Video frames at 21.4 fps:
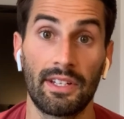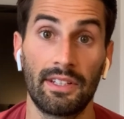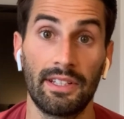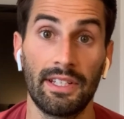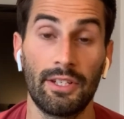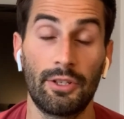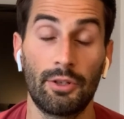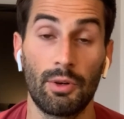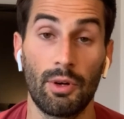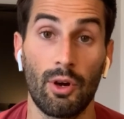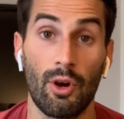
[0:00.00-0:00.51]

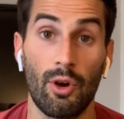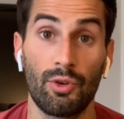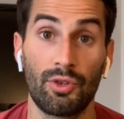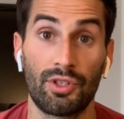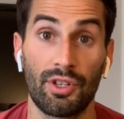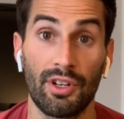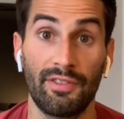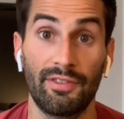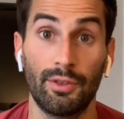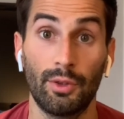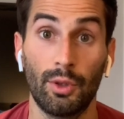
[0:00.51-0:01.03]
lead to a
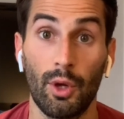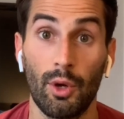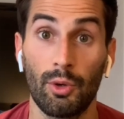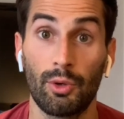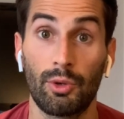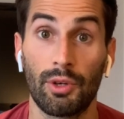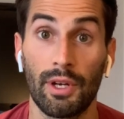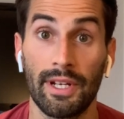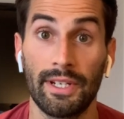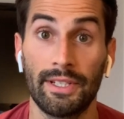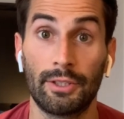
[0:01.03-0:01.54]
host of
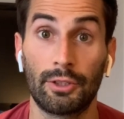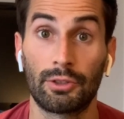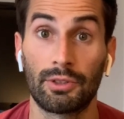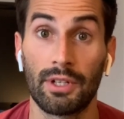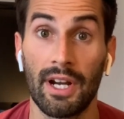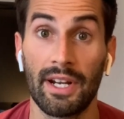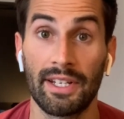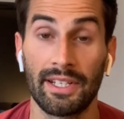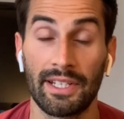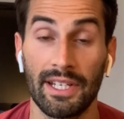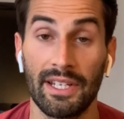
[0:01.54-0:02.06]
low-grade
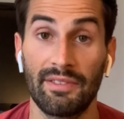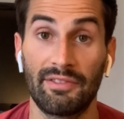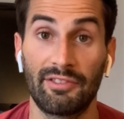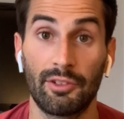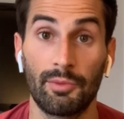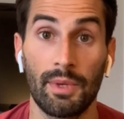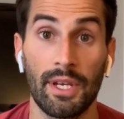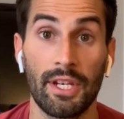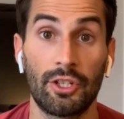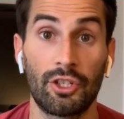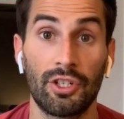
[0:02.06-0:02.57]
chronic
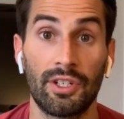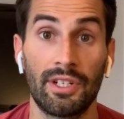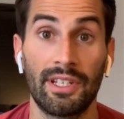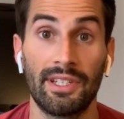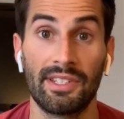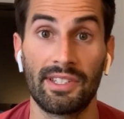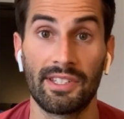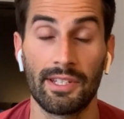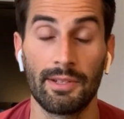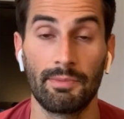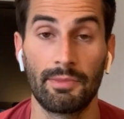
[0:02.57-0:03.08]
inflammation
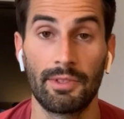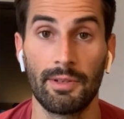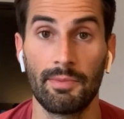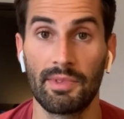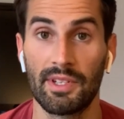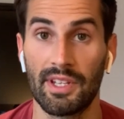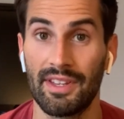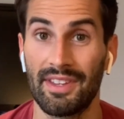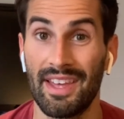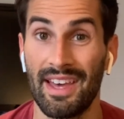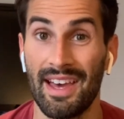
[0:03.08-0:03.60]
and
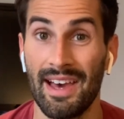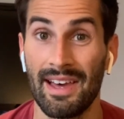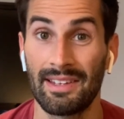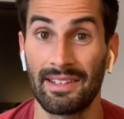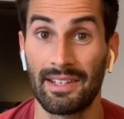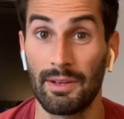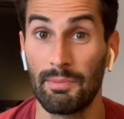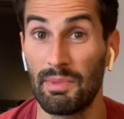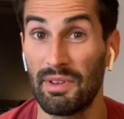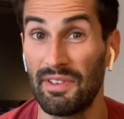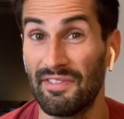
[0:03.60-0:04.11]
symptoms
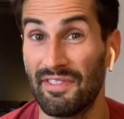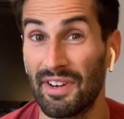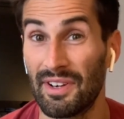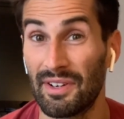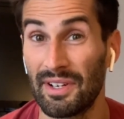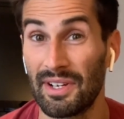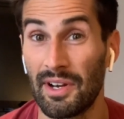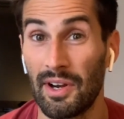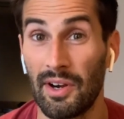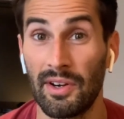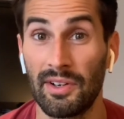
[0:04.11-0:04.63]
that can be
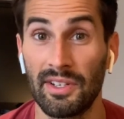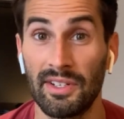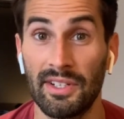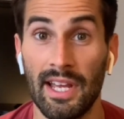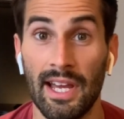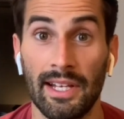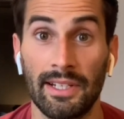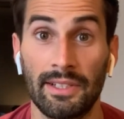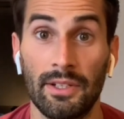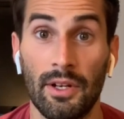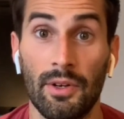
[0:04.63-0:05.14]
very hard to
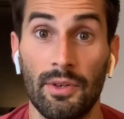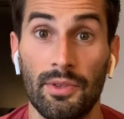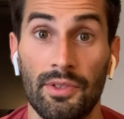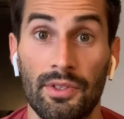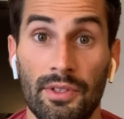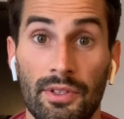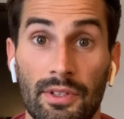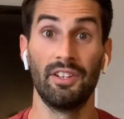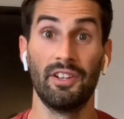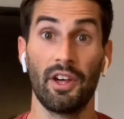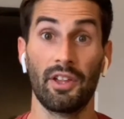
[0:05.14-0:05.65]

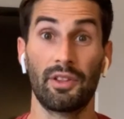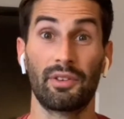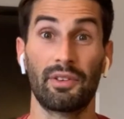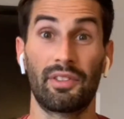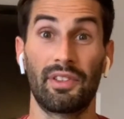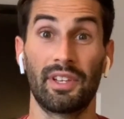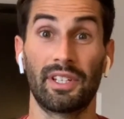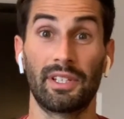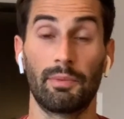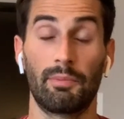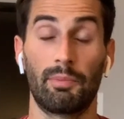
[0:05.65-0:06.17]
diagnose. Another
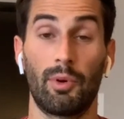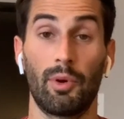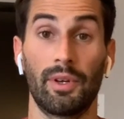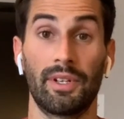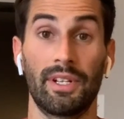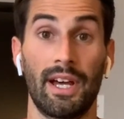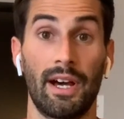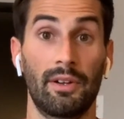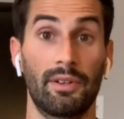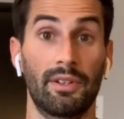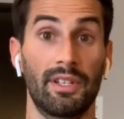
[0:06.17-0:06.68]
thing to
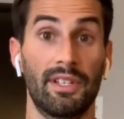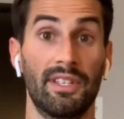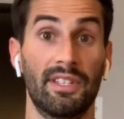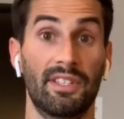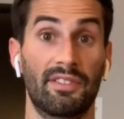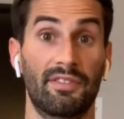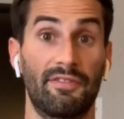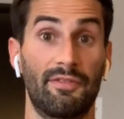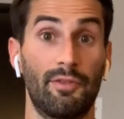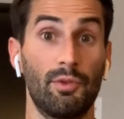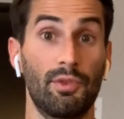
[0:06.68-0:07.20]
point out
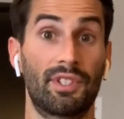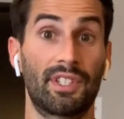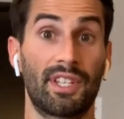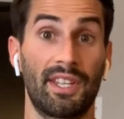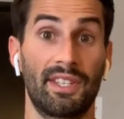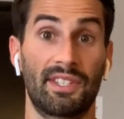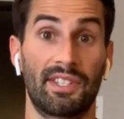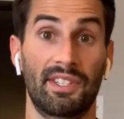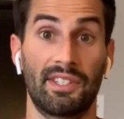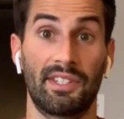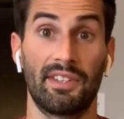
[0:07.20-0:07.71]
is food
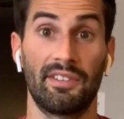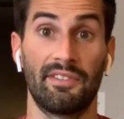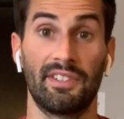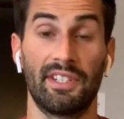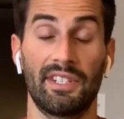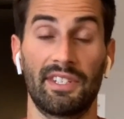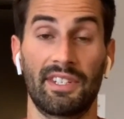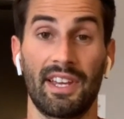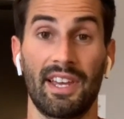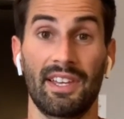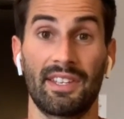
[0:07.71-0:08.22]

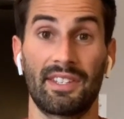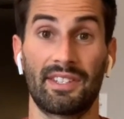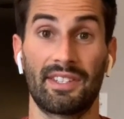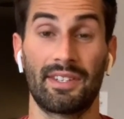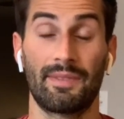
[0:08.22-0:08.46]
sensitivity tests.